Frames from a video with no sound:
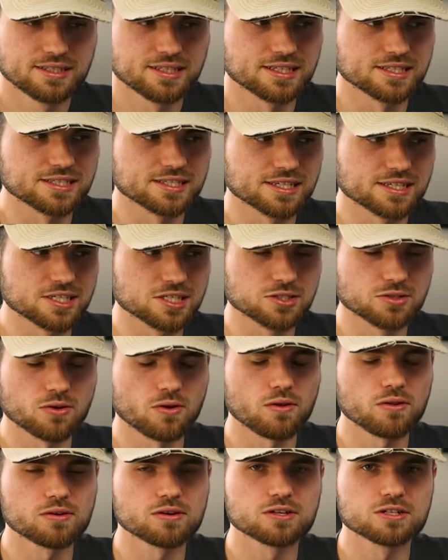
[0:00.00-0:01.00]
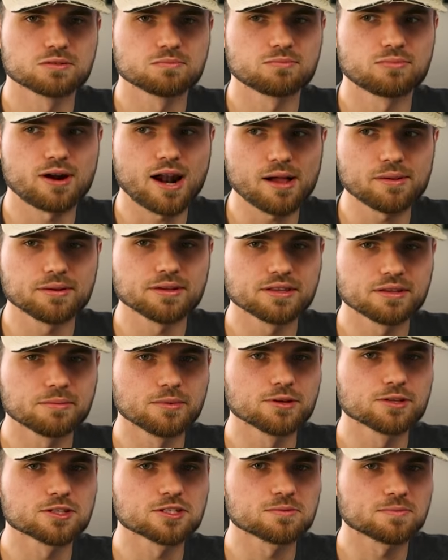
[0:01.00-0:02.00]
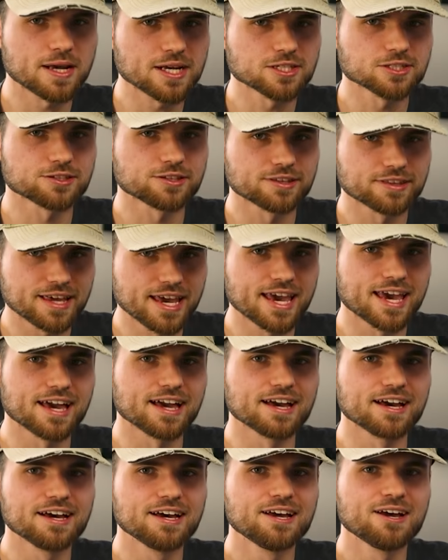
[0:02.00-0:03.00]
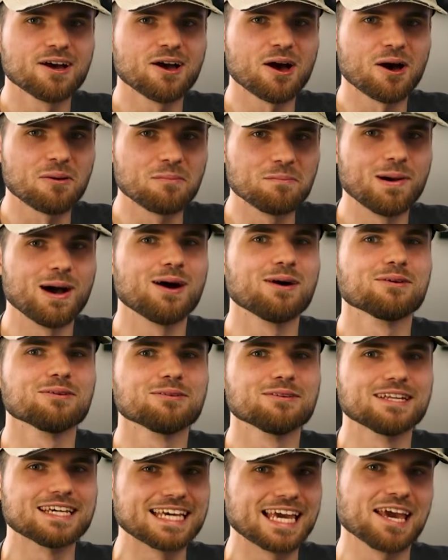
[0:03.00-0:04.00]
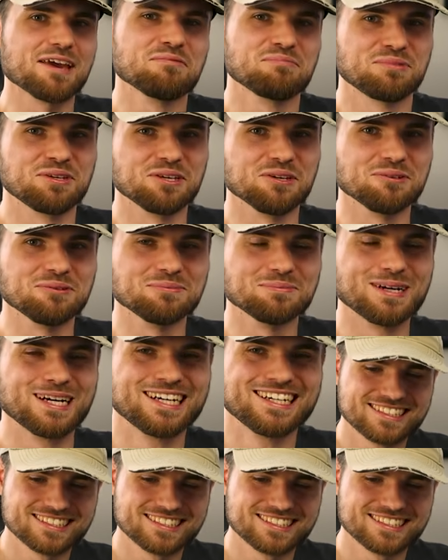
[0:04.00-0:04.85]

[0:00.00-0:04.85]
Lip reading: because the controller is probably the most special thing about the GameCube,